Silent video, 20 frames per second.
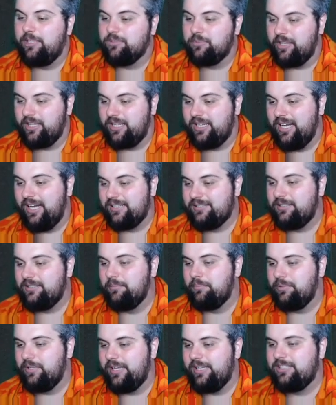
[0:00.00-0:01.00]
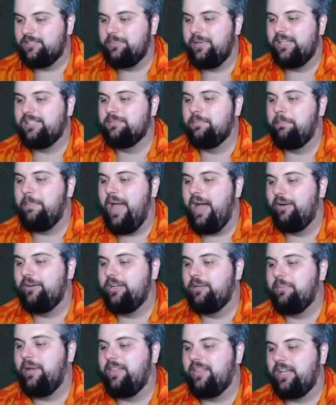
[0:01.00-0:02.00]
with a custom play space bounded
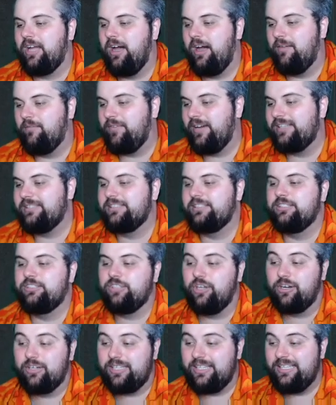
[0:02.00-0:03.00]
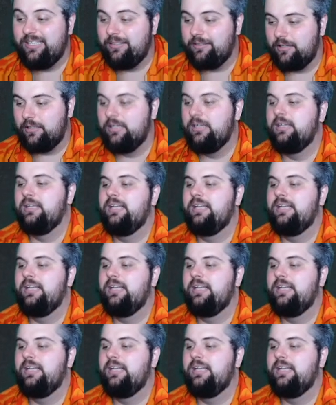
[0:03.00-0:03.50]
by the confines of the Dark Ether